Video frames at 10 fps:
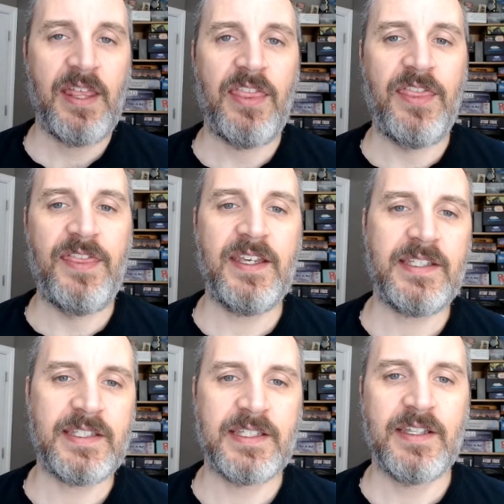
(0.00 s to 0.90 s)

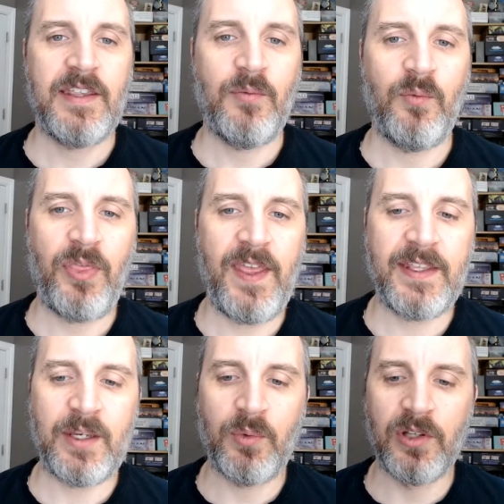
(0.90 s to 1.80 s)
This thing
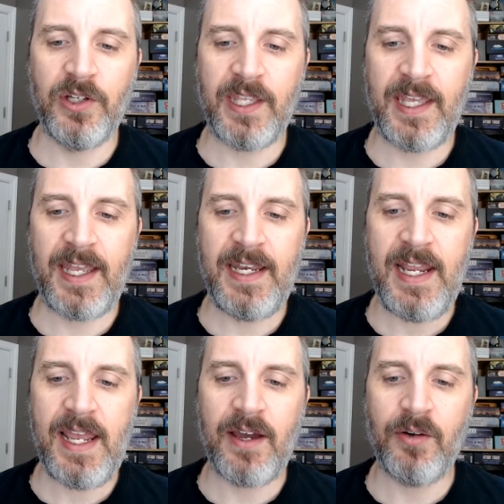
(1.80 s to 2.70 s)
that we're looking at
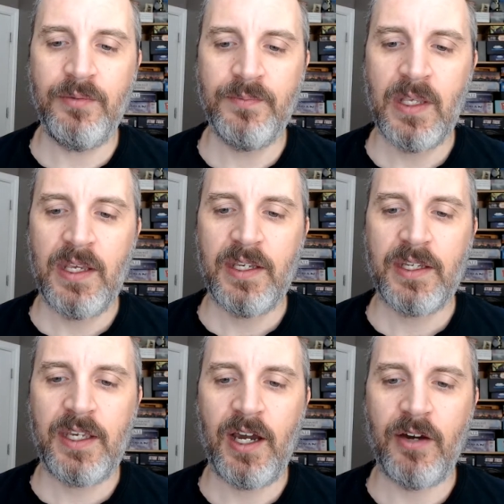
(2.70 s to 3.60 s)
now
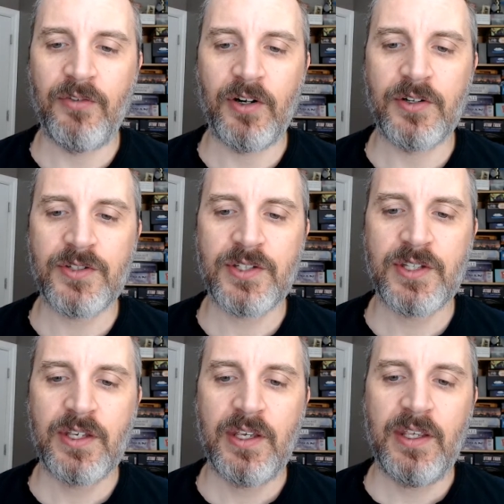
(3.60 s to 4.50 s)
covers
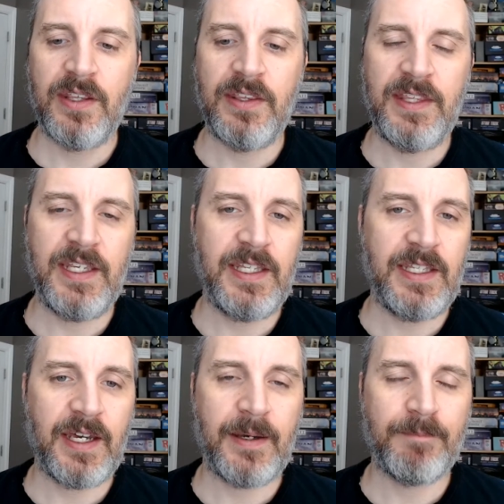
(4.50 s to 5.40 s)

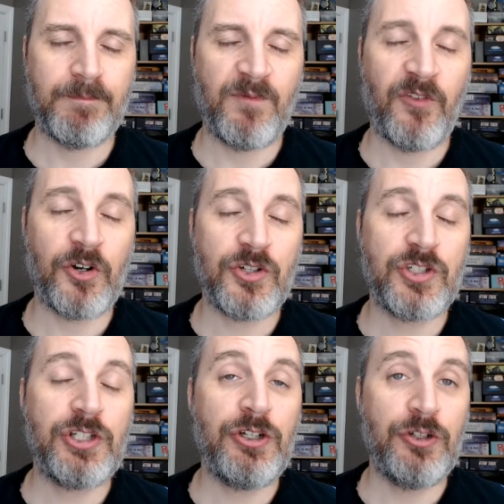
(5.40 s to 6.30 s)
the first
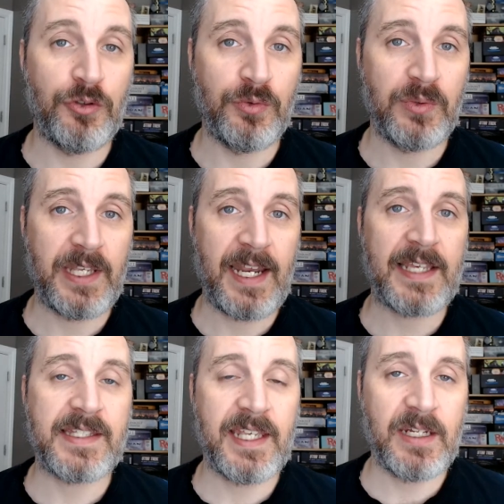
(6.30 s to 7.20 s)
2. It
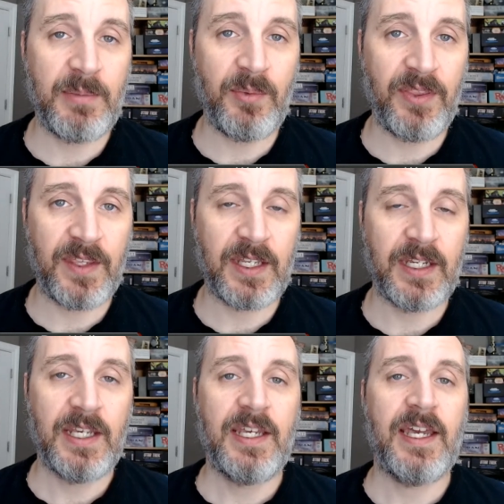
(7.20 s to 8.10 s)
has The Enemy Within,
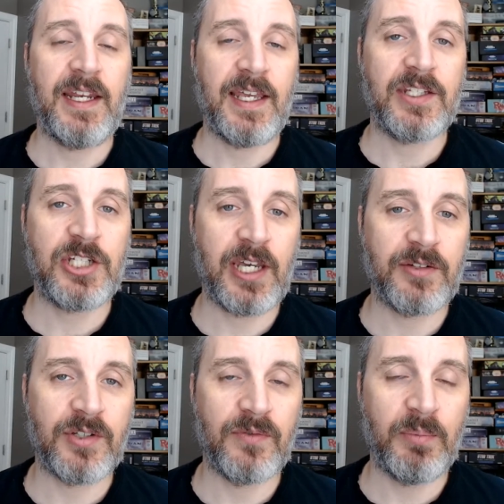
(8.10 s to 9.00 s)
and it has
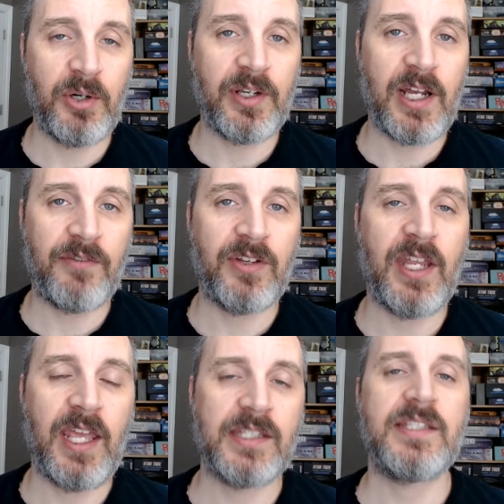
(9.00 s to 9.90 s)
Shadows over Bogenhofen,
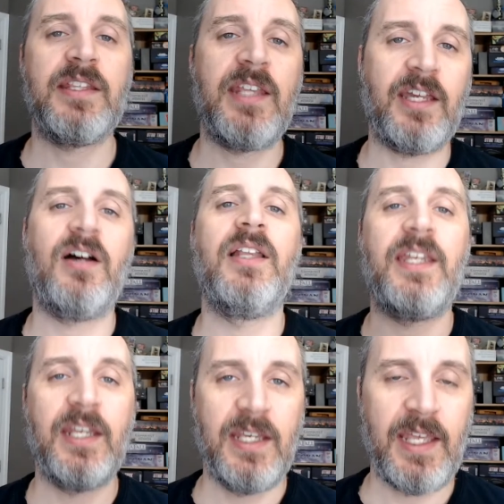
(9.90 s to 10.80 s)
hence they call it
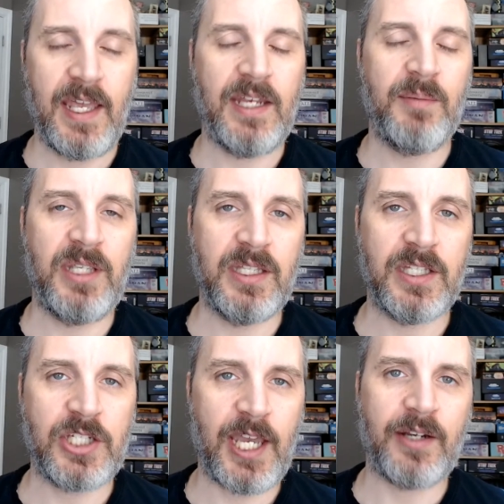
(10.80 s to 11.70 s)
Enemy in the
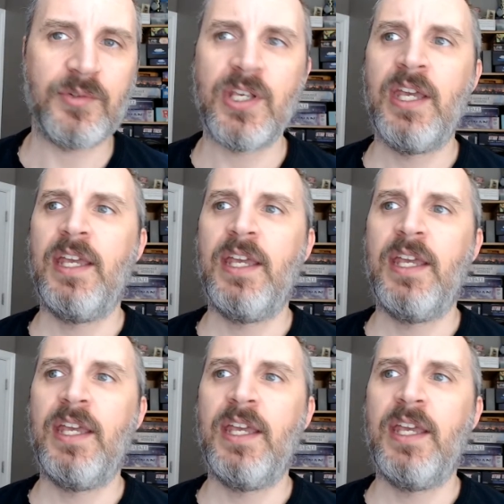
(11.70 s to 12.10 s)
Shadows.